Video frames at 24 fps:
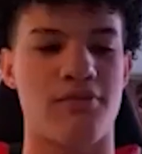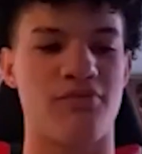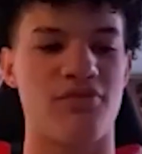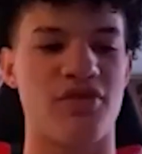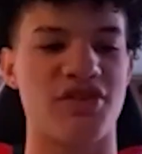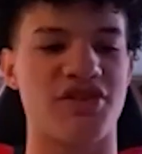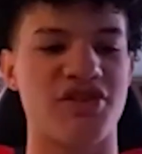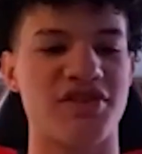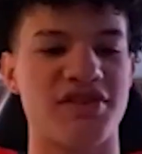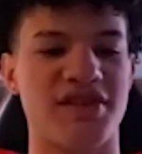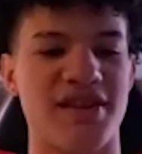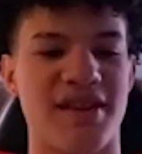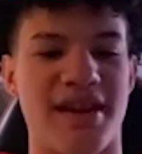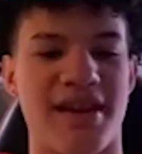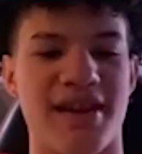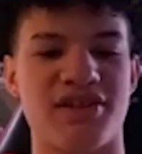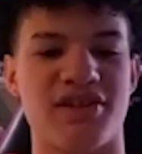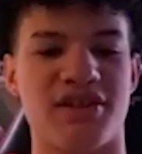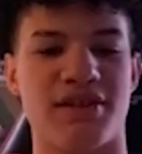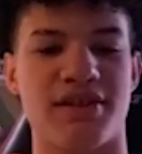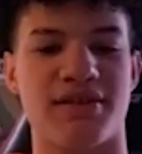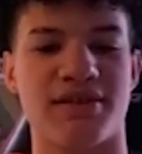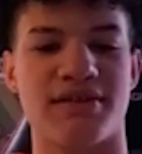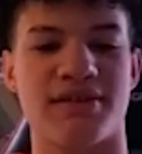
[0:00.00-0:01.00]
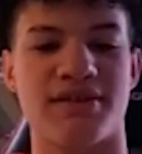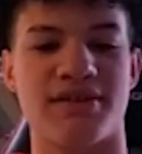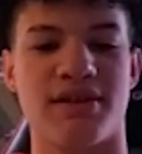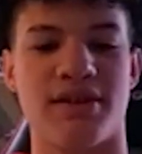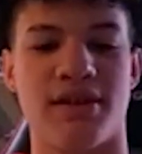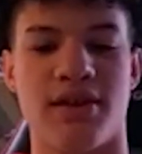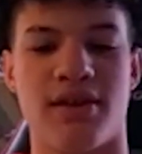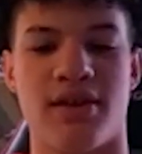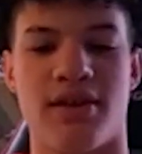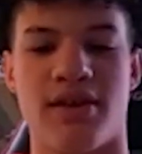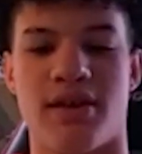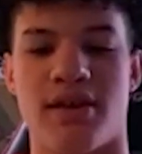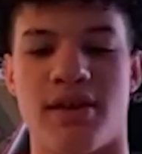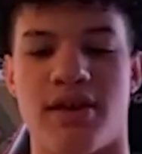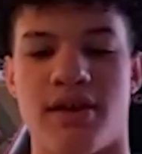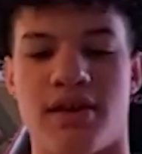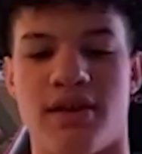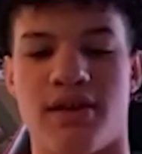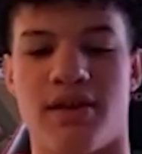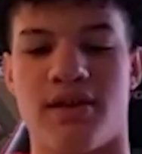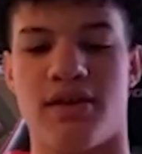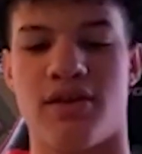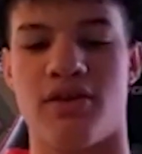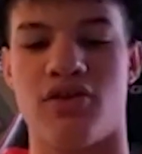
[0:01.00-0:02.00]
Richardson Hitchens,
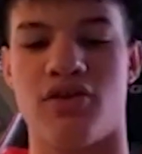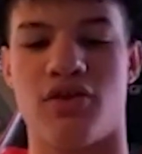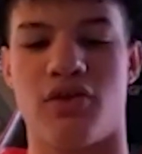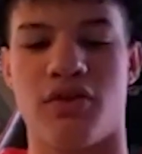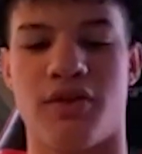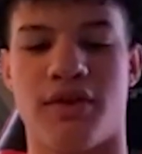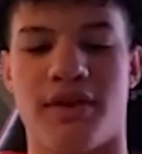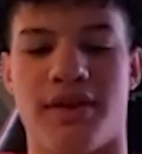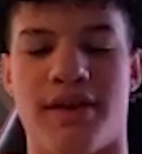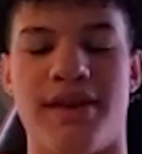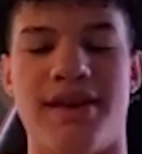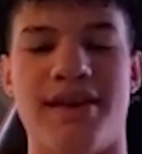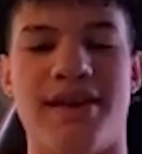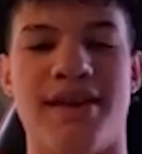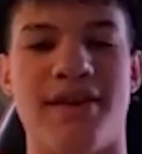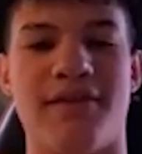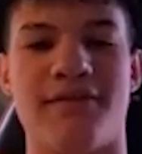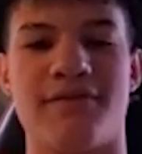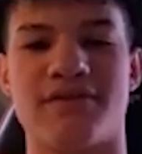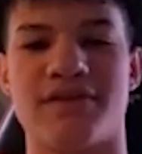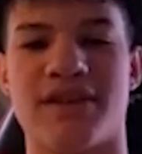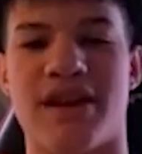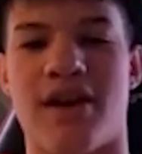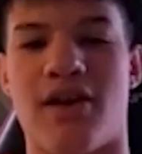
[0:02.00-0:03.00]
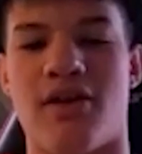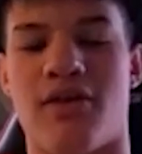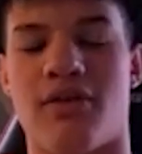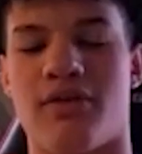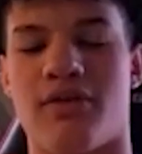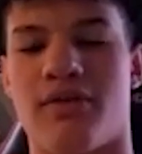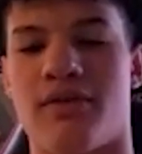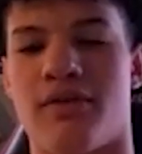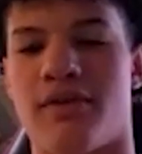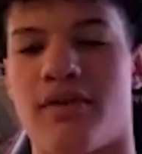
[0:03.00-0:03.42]
you know, he gives out.